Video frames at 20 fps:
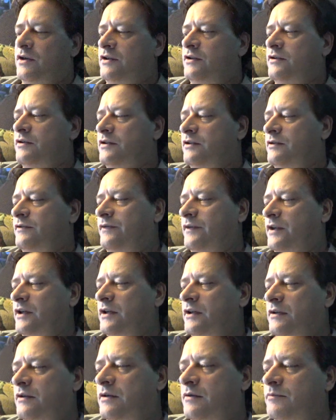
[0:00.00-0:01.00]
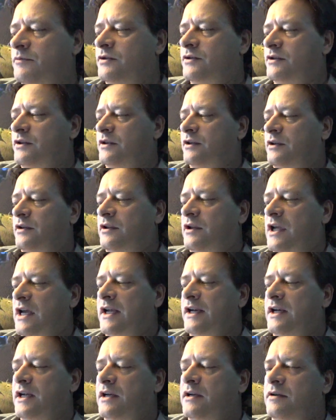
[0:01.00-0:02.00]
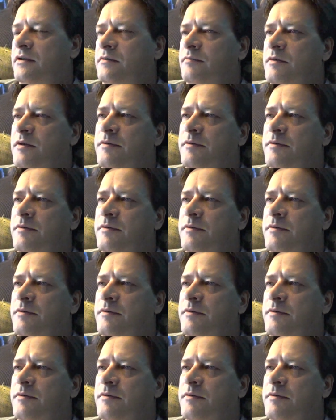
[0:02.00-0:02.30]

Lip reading: I do this video, I'm just gonna lie down.